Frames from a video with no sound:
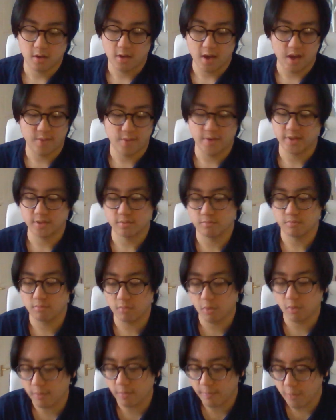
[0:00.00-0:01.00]
Anyways,
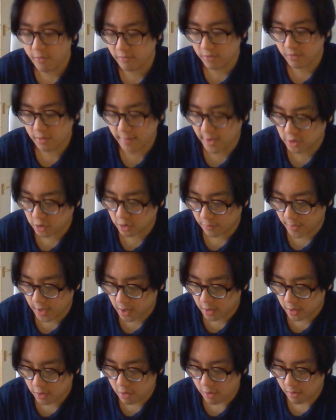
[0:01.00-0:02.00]
we're moving to the main
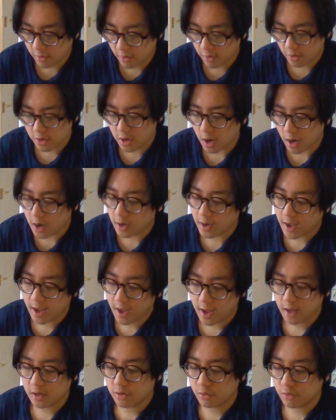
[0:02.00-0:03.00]
topic. You're young
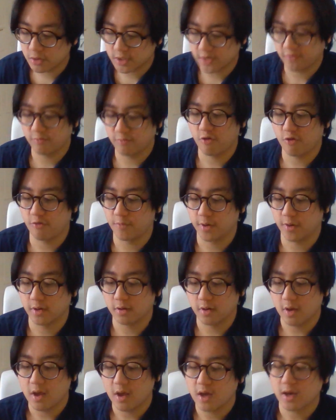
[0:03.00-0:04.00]
and you're in self-improvement.
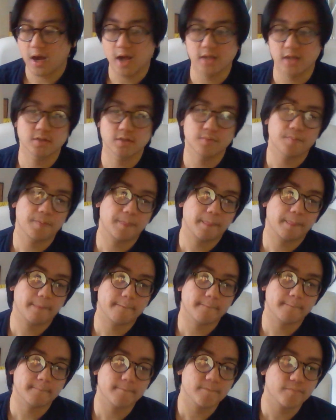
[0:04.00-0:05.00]
Guys,
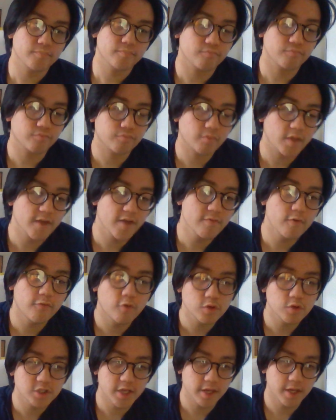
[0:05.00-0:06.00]
if you're
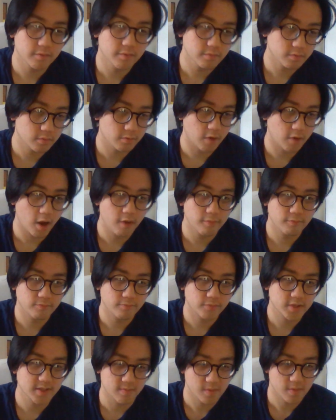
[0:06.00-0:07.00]
14, right,
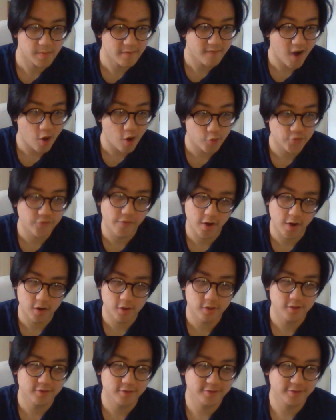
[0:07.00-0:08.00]
because I'm gonna be viral as fuck.